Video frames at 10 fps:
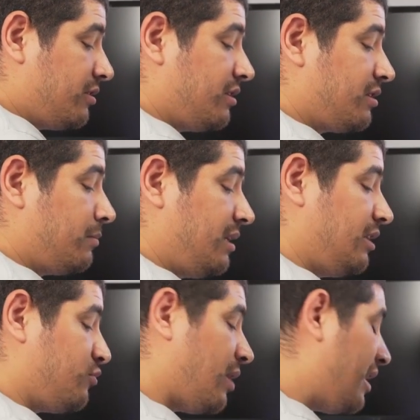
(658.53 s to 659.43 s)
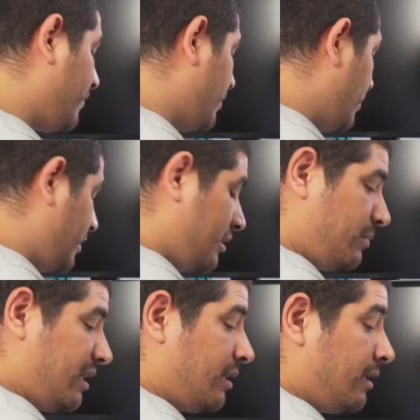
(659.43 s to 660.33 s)
So this could be a driver, it
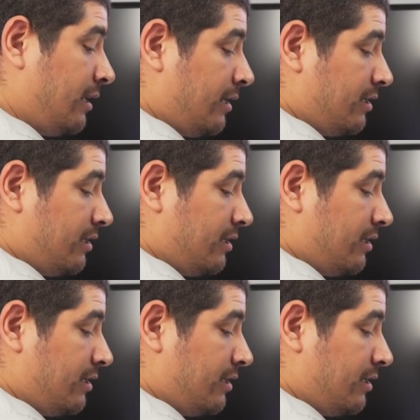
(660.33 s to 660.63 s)
could be a